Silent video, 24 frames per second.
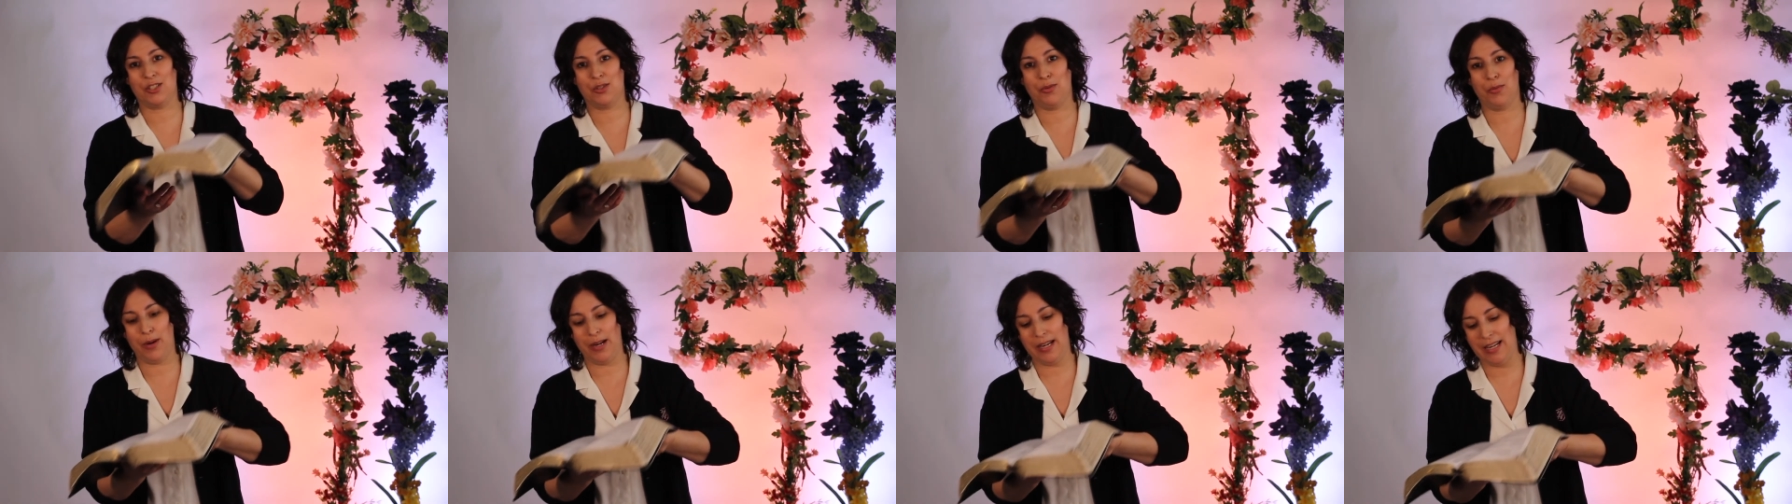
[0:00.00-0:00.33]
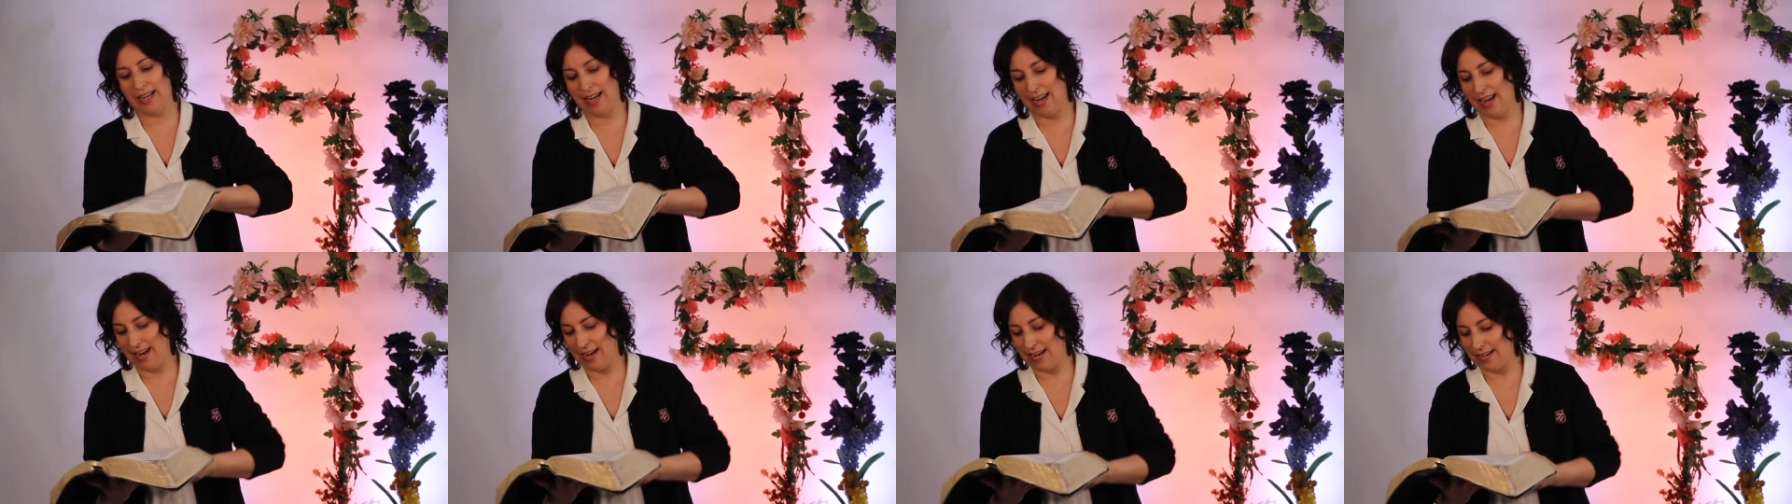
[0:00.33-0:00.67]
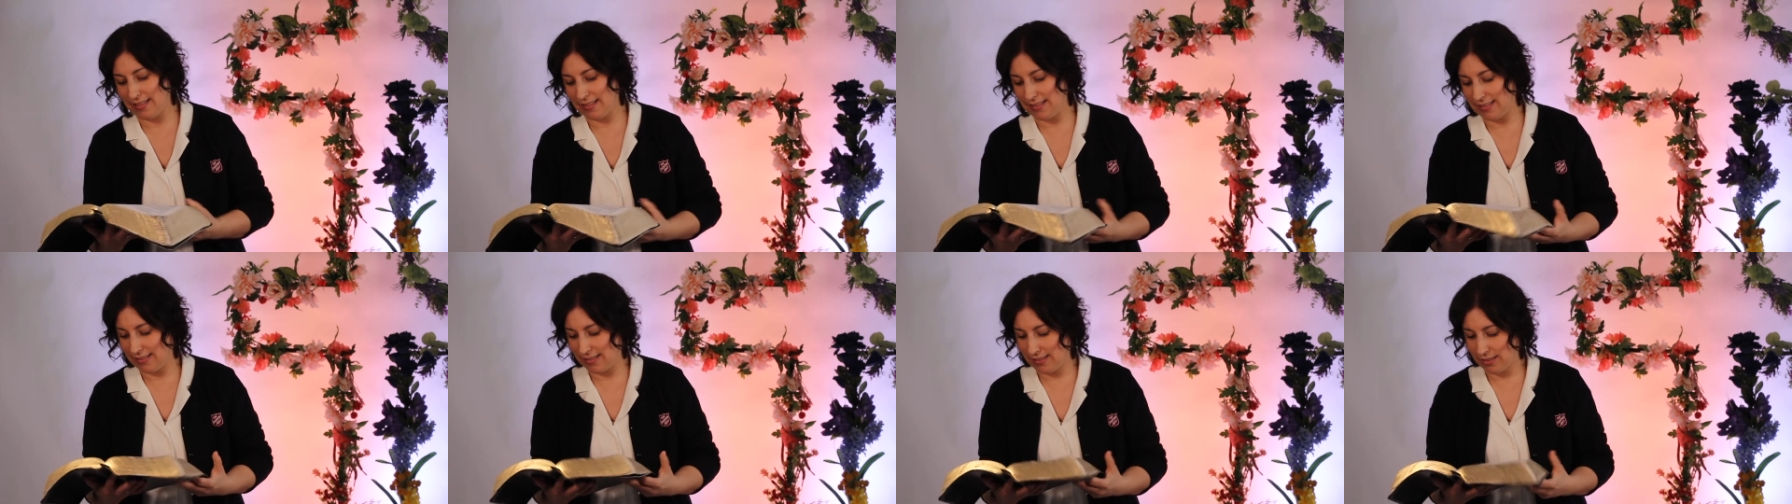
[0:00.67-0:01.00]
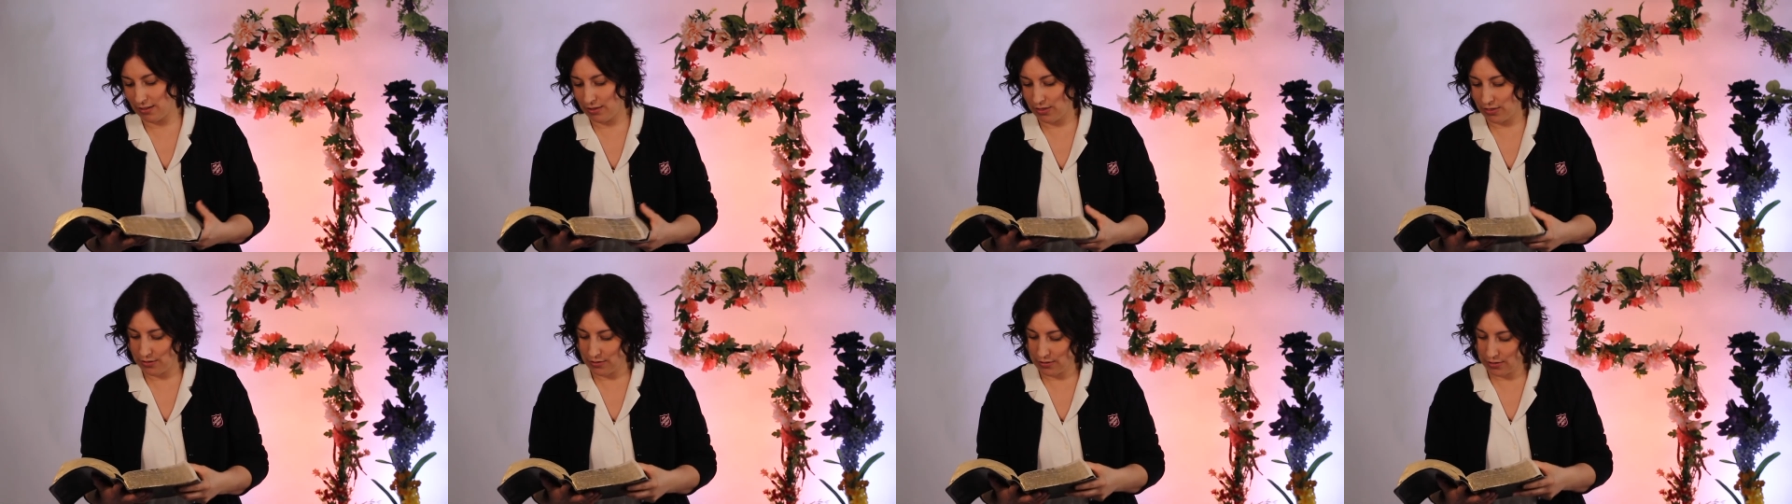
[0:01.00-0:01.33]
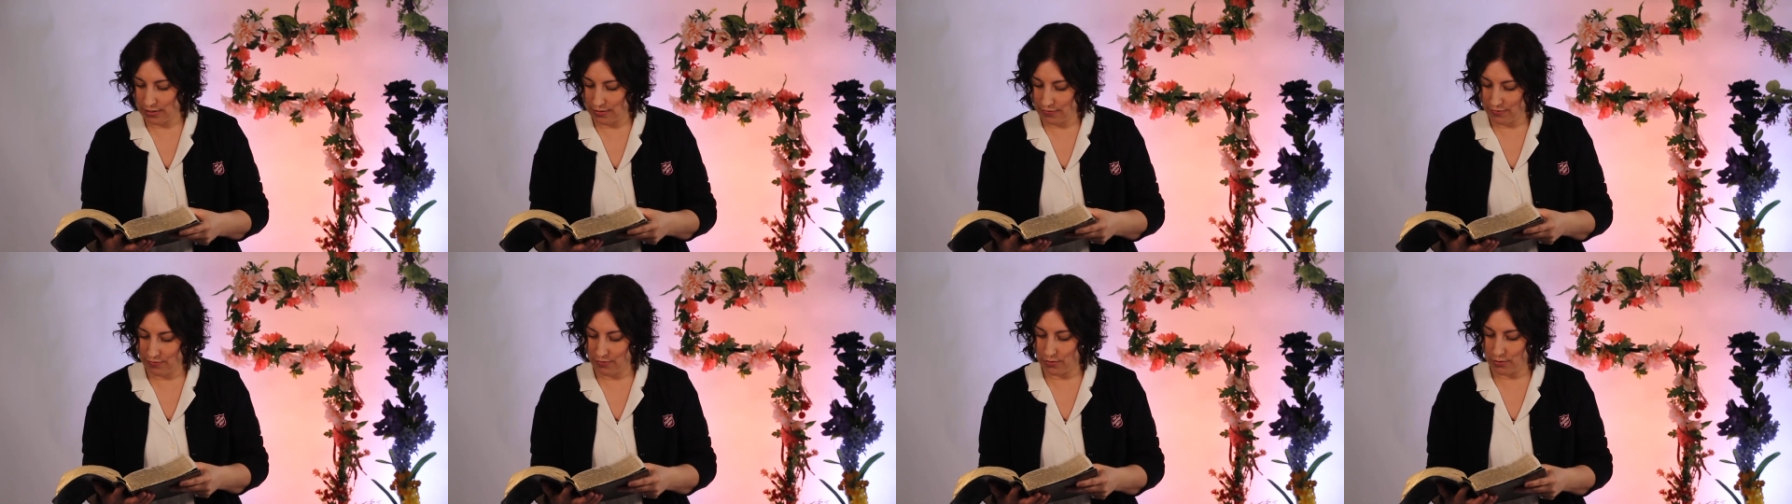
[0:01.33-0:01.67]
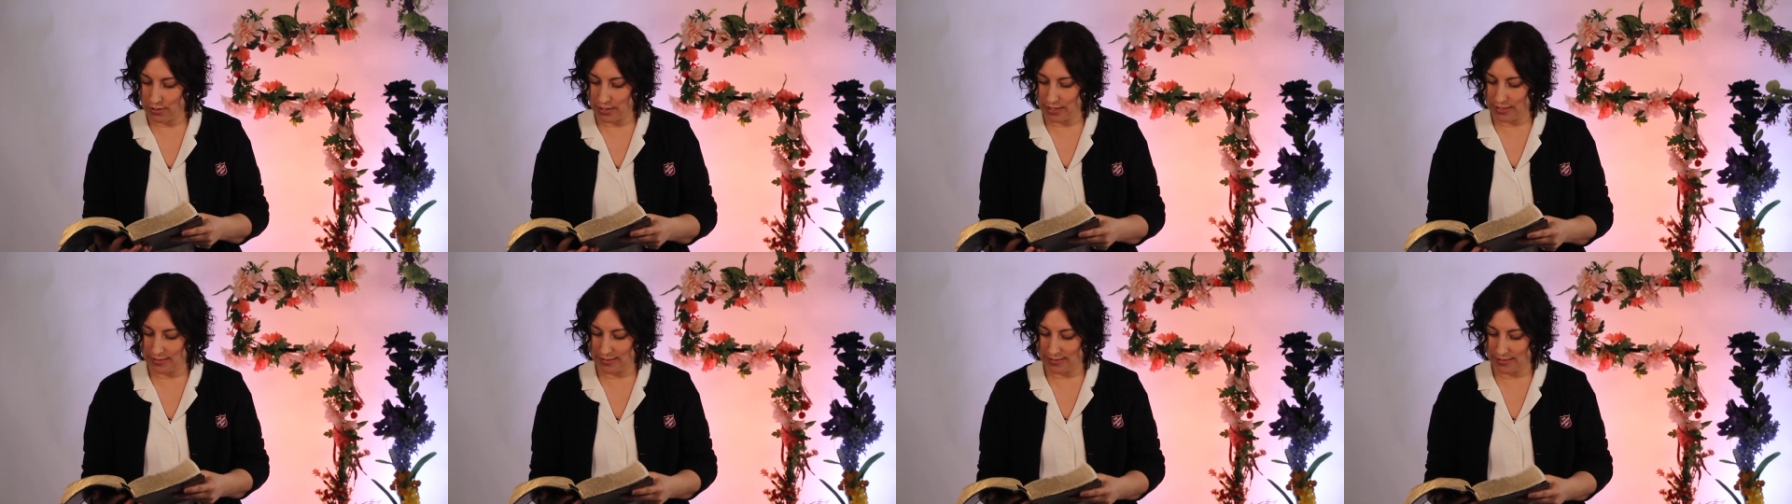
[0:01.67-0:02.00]
28 to
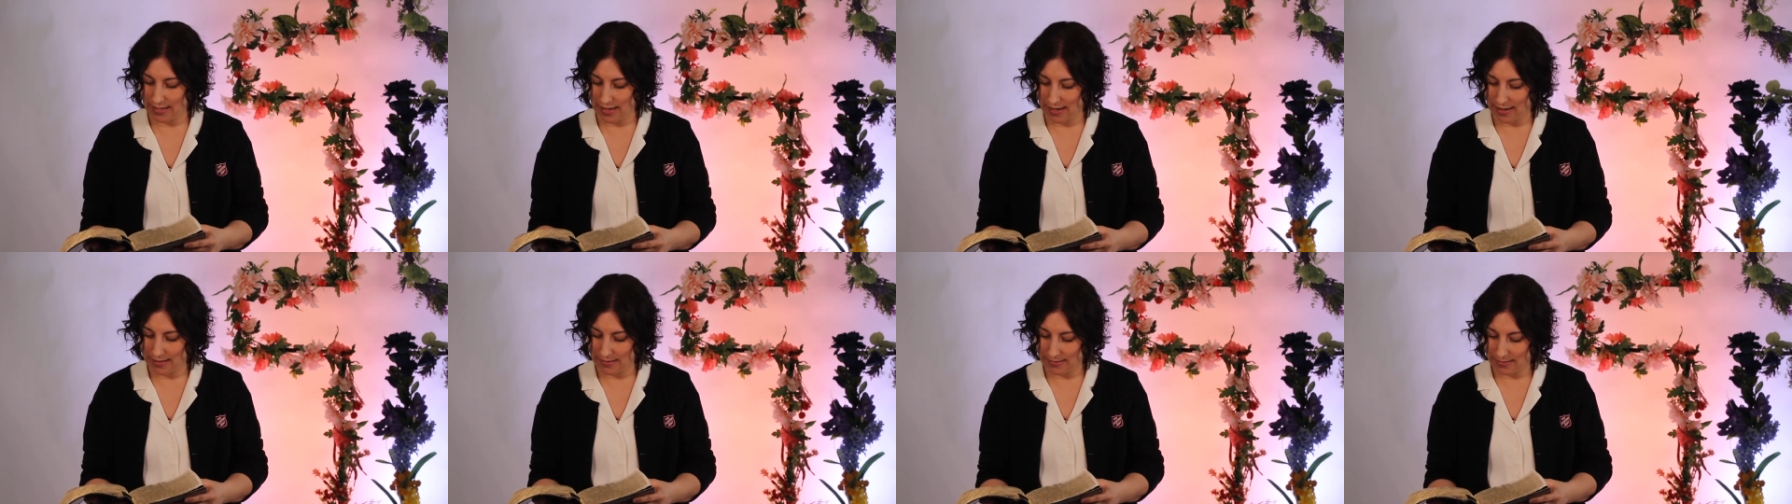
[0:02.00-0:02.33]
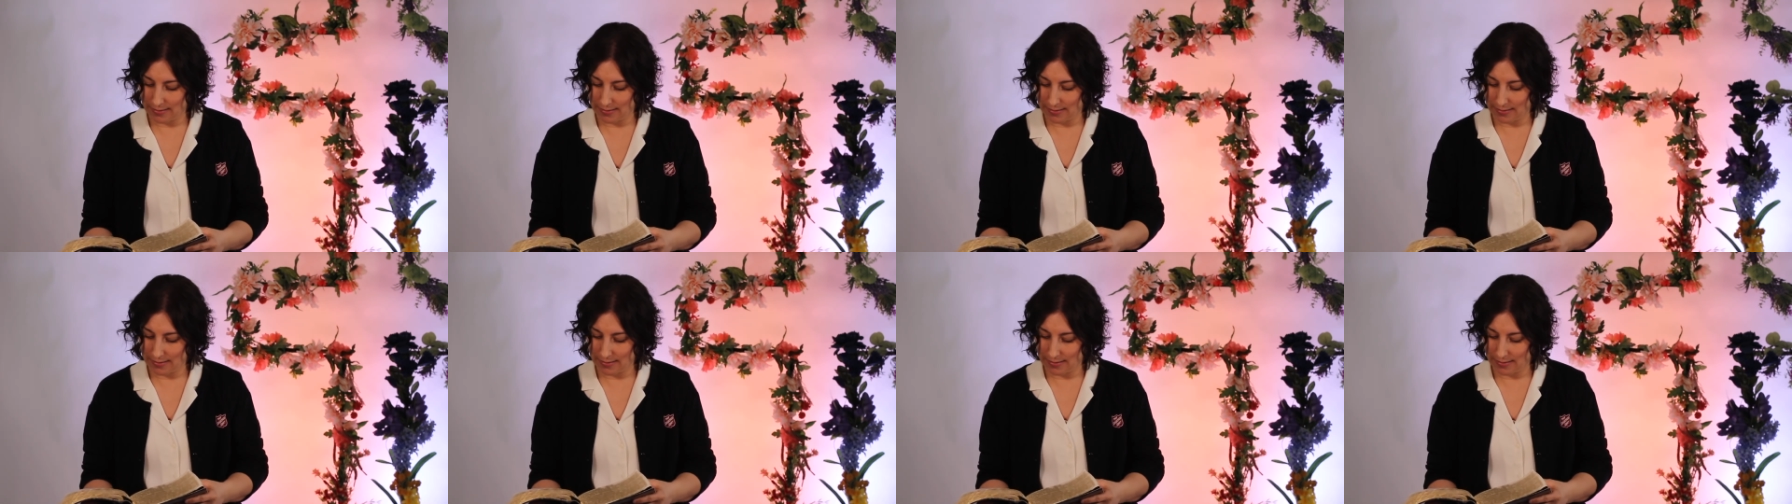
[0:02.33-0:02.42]
34 says,